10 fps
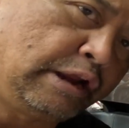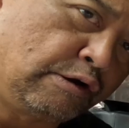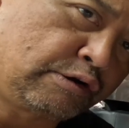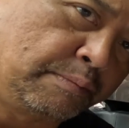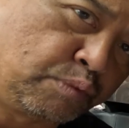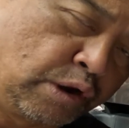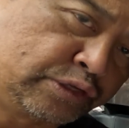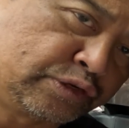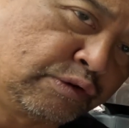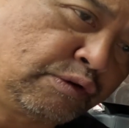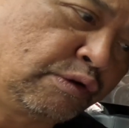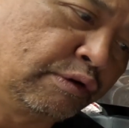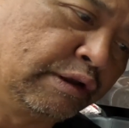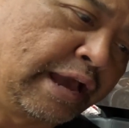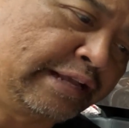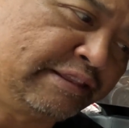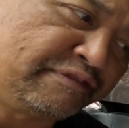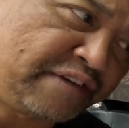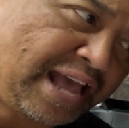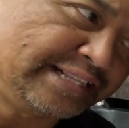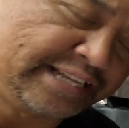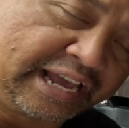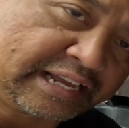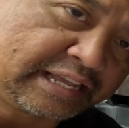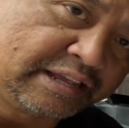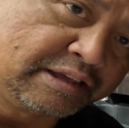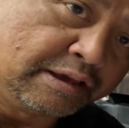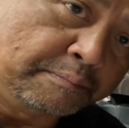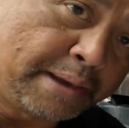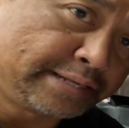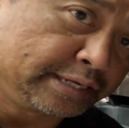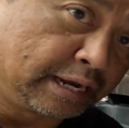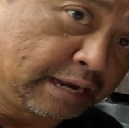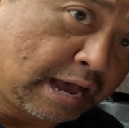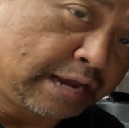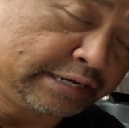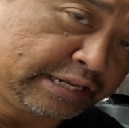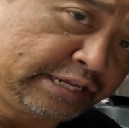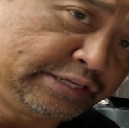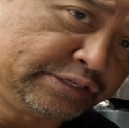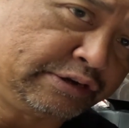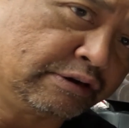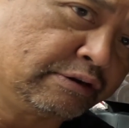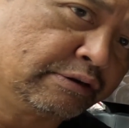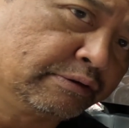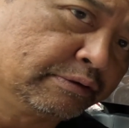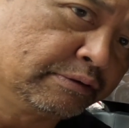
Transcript: air compressor like the Fanttik makes it a lot easier.